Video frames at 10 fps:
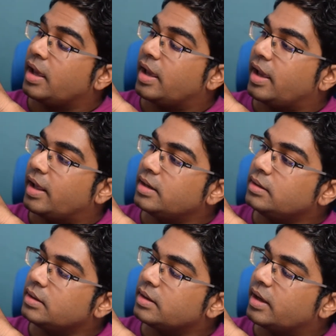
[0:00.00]

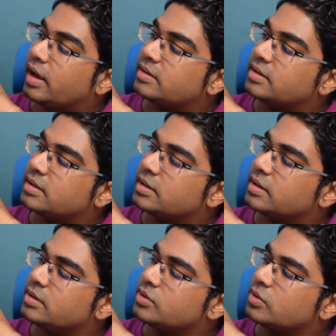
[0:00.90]
And as it
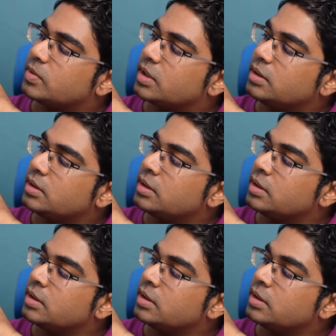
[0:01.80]
turns over,